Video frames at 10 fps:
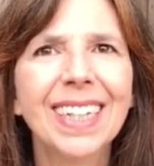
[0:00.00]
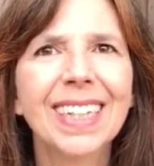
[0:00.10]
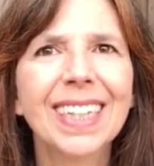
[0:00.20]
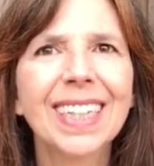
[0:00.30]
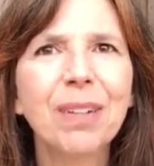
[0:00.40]

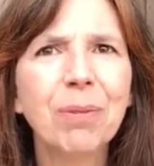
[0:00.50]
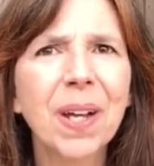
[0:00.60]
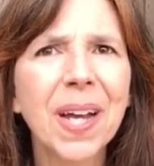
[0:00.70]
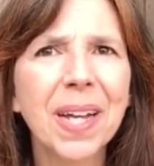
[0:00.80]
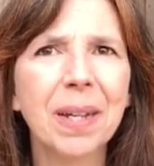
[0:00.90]
At the same
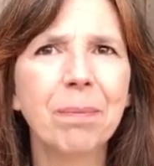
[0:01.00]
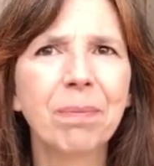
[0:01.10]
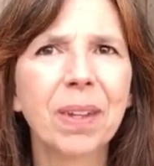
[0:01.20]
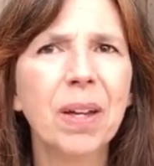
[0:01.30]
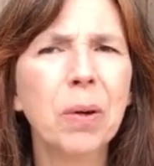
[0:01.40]

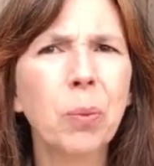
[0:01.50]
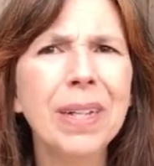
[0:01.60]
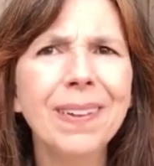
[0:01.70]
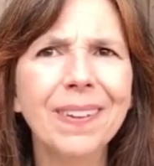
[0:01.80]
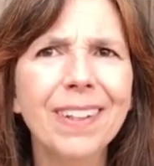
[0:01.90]
time,
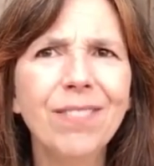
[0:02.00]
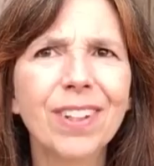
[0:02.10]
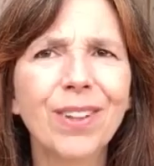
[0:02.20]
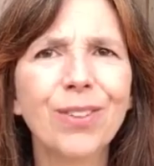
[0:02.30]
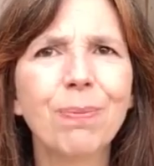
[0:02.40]
we lived
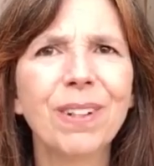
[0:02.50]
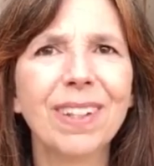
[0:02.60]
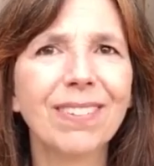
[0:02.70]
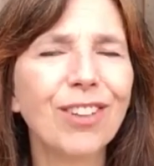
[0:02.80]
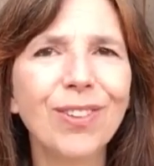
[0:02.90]
in those
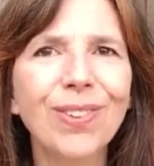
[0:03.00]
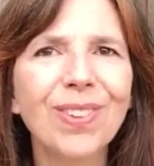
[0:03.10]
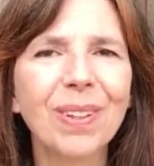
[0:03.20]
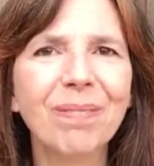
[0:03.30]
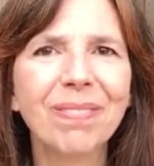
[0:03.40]
buildings and
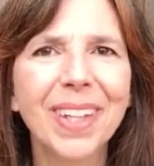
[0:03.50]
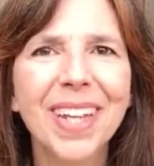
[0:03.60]
used them.